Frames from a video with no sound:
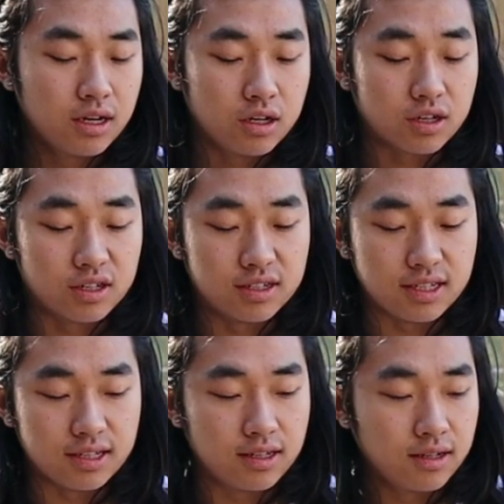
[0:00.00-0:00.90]
You're going to
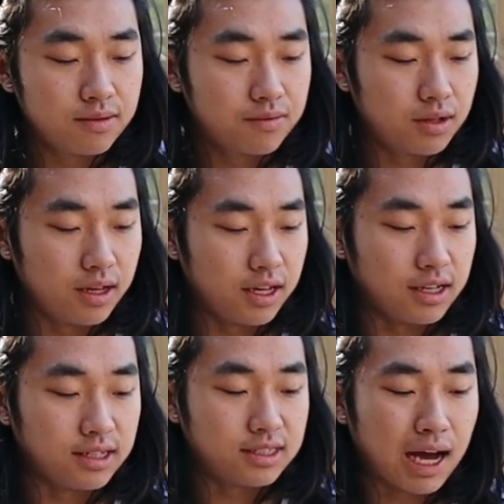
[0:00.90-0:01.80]
need
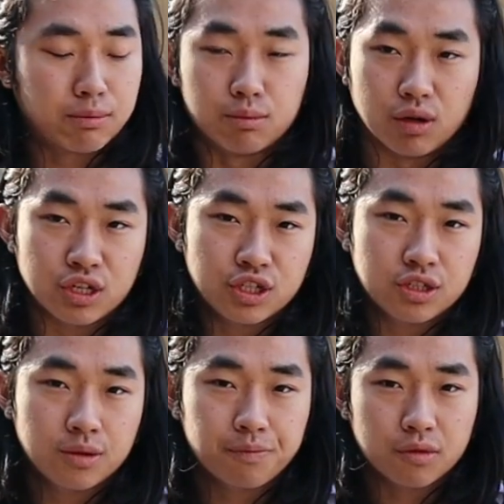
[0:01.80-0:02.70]
a Dapper brush,
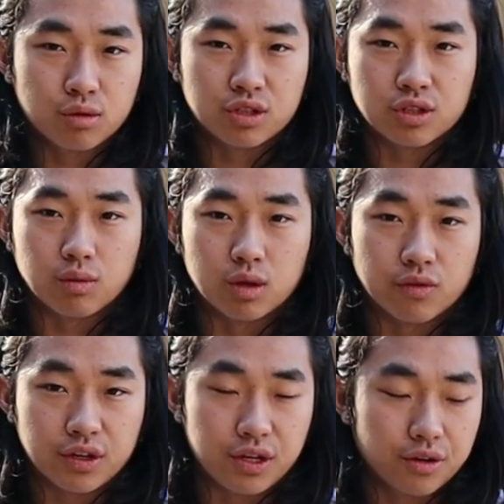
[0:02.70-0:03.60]
which is the one
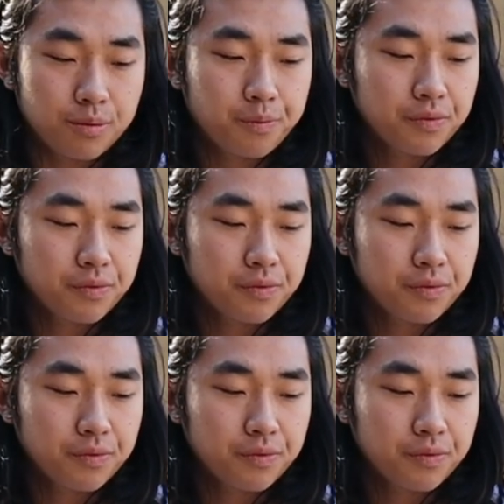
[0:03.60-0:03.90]
over here.